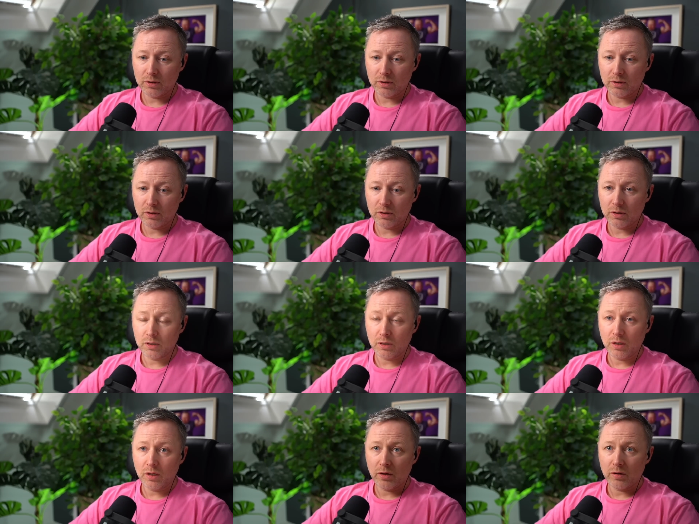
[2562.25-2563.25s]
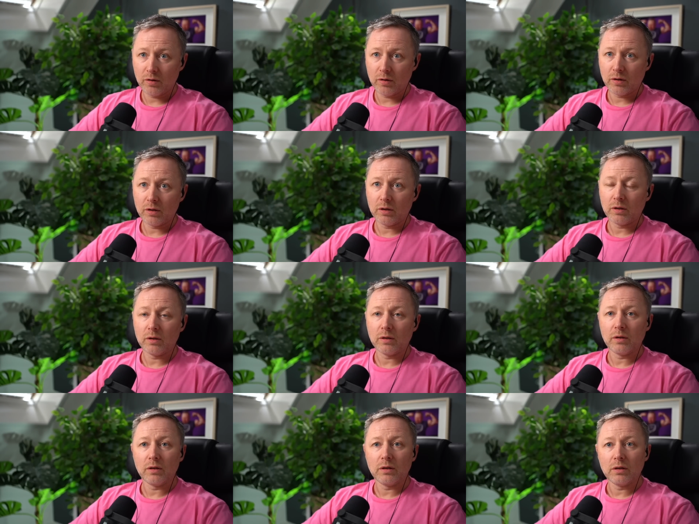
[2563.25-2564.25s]

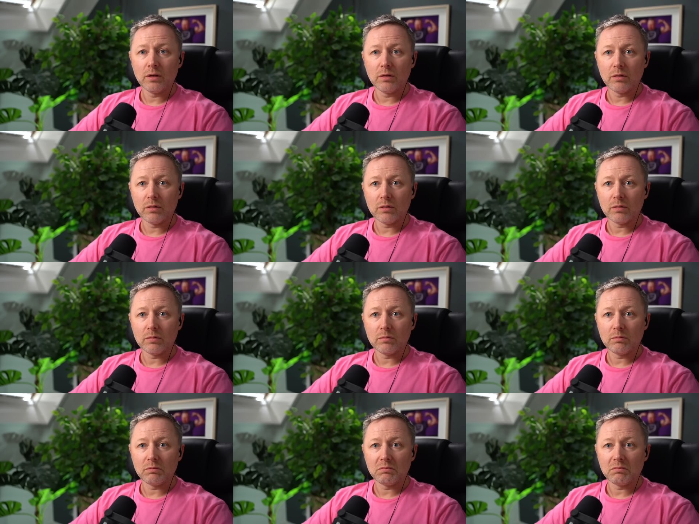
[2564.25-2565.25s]
(silence)